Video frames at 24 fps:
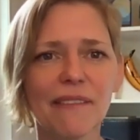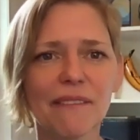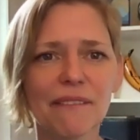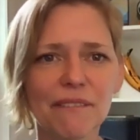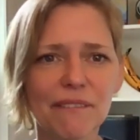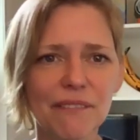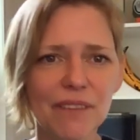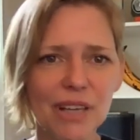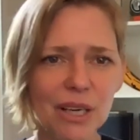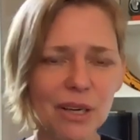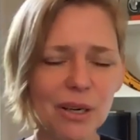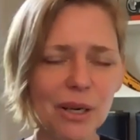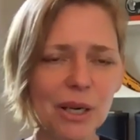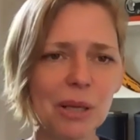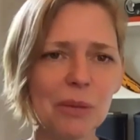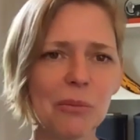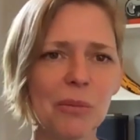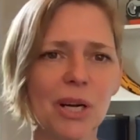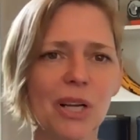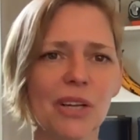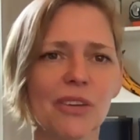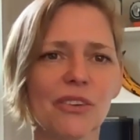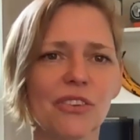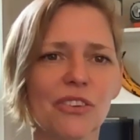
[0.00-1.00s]
very
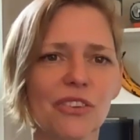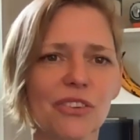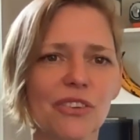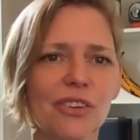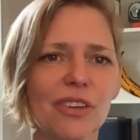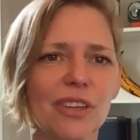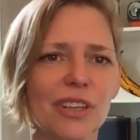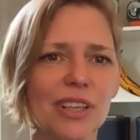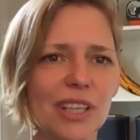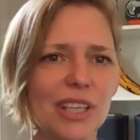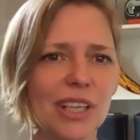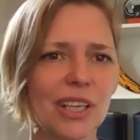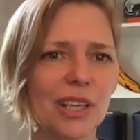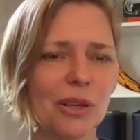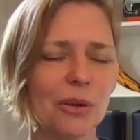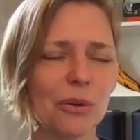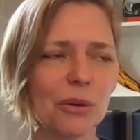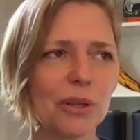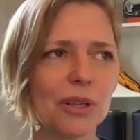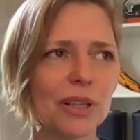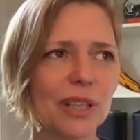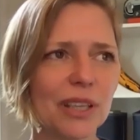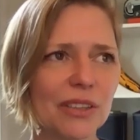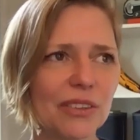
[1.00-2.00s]
much you know
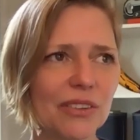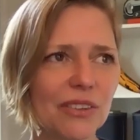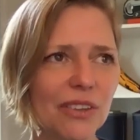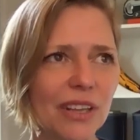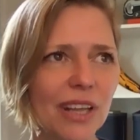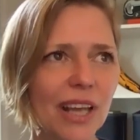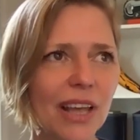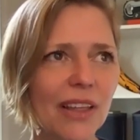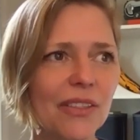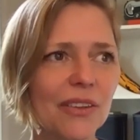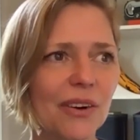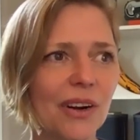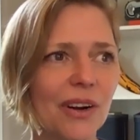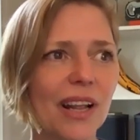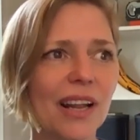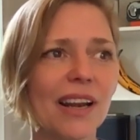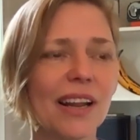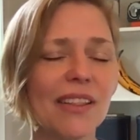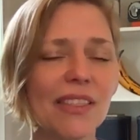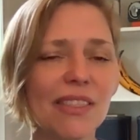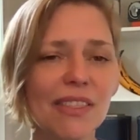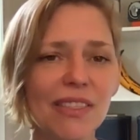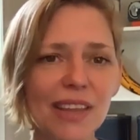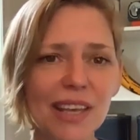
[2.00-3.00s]
clicked together and
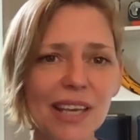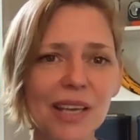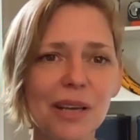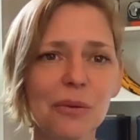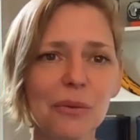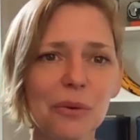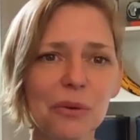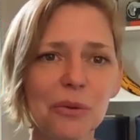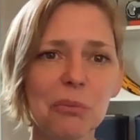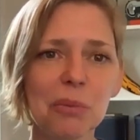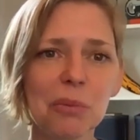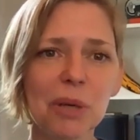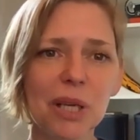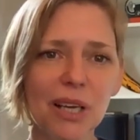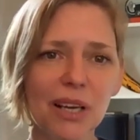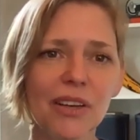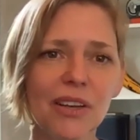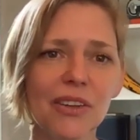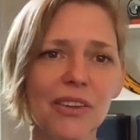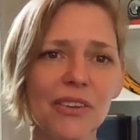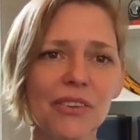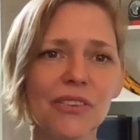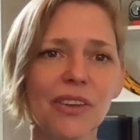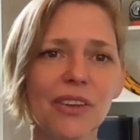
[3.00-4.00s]
i think it was
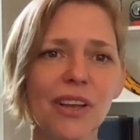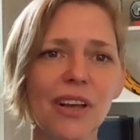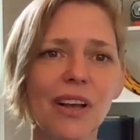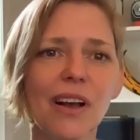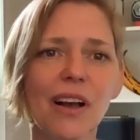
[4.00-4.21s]
because